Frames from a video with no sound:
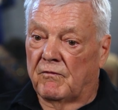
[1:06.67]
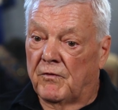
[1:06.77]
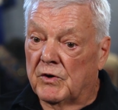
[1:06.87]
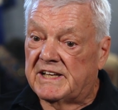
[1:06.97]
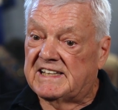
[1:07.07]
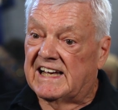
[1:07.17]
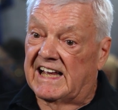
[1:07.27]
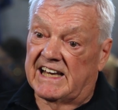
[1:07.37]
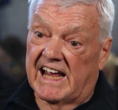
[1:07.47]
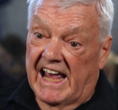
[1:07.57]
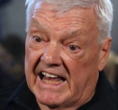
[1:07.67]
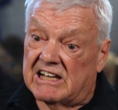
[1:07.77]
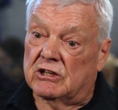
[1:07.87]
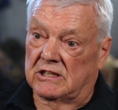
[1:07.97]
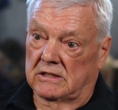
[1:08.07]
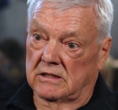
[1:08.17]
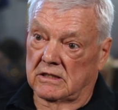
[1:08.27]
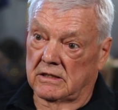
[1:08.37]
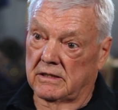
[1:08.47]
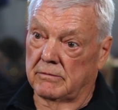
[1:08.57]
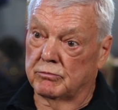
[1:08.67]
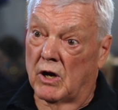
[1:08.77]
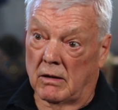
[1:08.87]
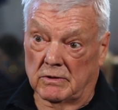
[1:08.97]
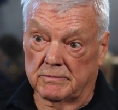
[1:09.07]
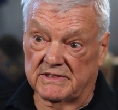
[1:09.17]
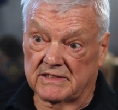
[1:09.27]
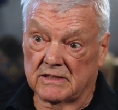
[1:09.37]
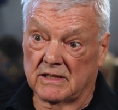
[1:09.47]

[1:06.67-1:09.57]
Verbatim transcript: foot and ankle problems